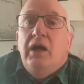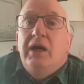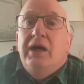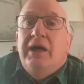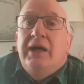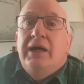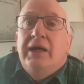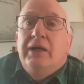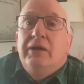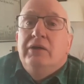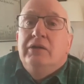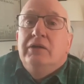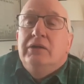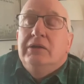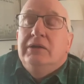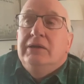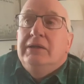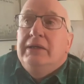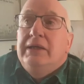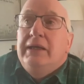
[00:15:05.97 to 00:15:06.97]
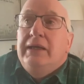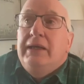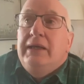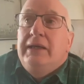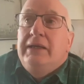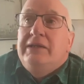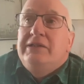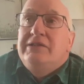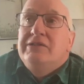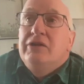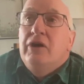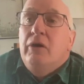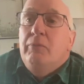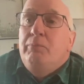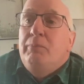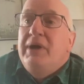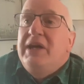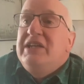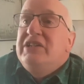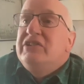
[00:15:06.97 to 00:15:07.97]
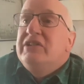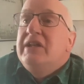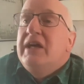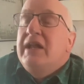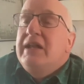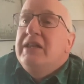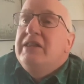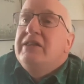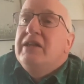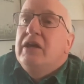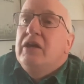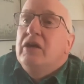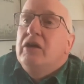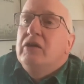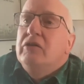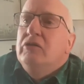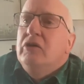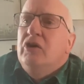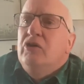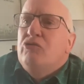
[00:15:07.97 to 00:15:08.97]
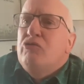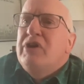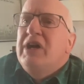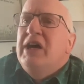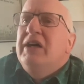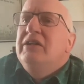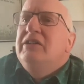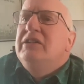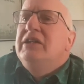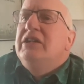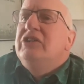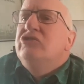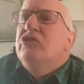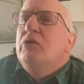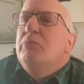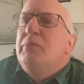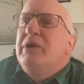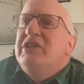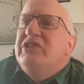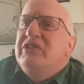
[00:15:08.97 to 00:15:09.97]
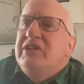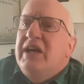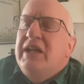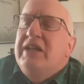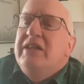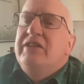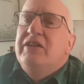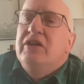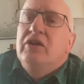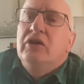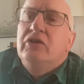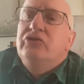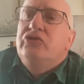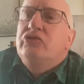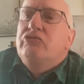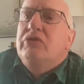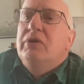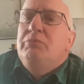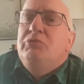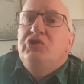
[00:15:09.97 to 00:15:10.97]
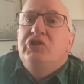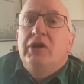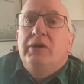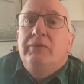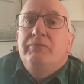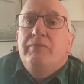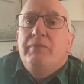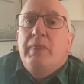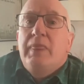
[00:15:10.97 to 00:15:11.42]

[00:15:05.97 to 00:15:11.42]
And he's not basing anything on reality. He's not basing anything on scripture.